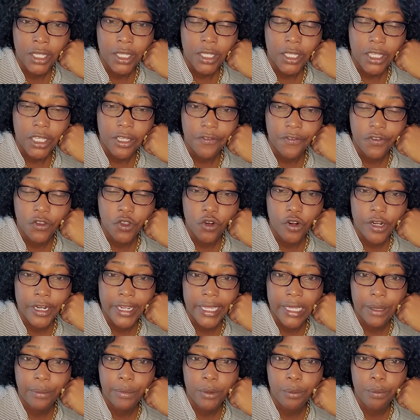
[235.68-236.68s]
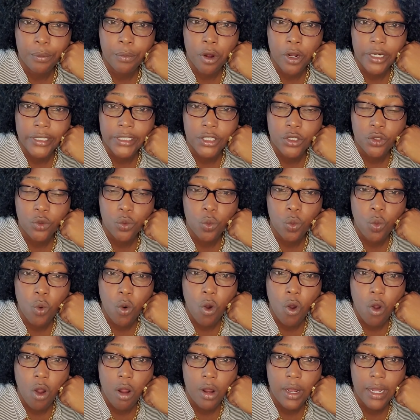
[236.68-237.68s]
If you're able-bodied to
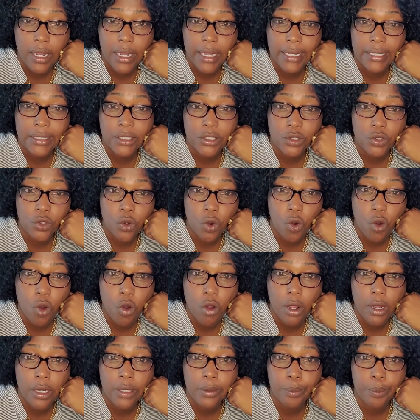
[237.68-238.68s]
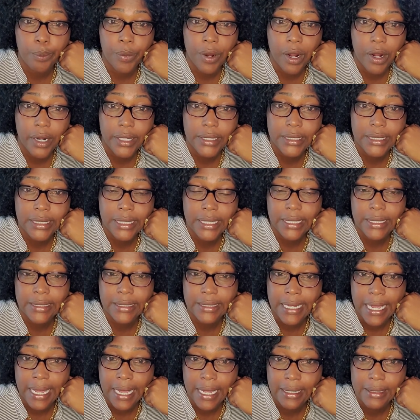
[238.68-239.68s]
walk and talk and party and
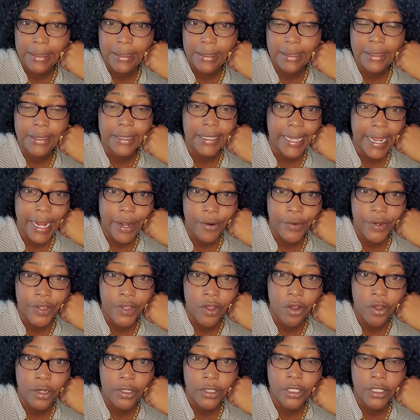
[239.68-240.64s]
dance and carry on,